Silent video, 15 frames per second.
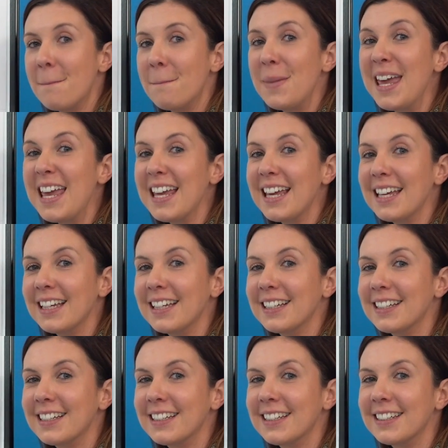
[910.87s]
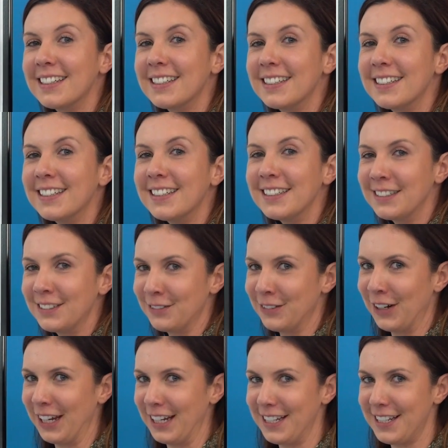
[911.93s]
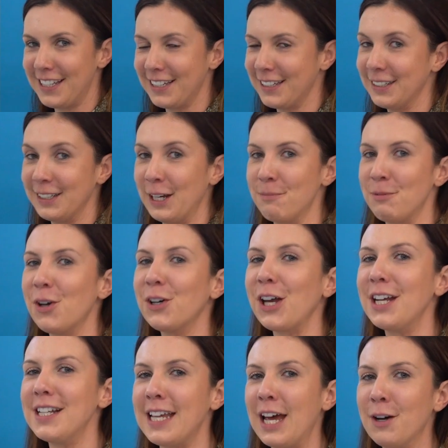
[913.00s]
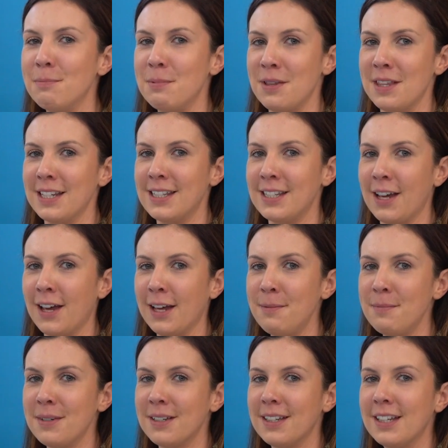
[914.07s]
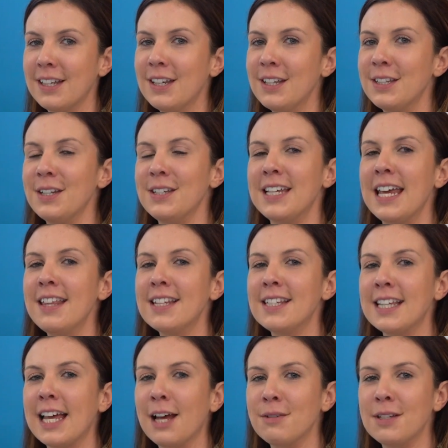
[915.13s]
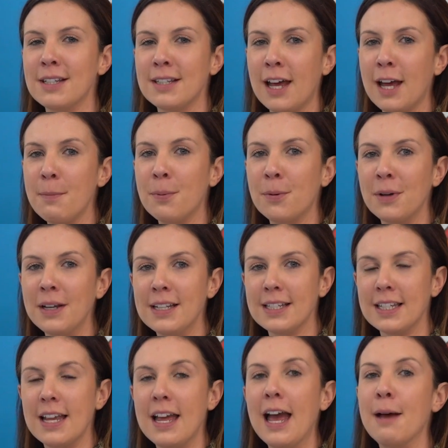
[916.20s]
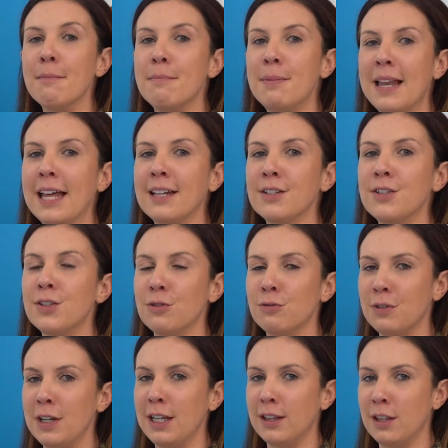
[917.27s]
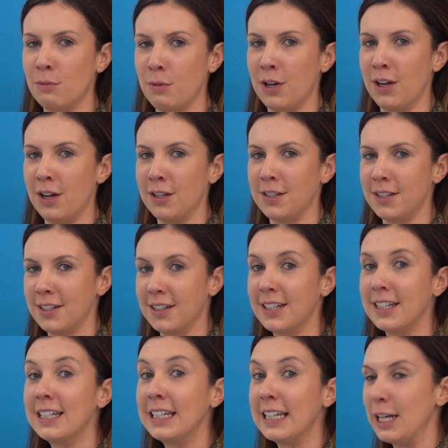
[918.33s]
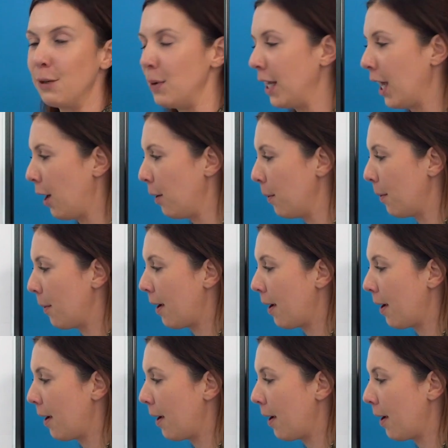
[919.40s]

Big. Right, not going to help you this time. So say the sounds as I point and blend to read the word. Here we go.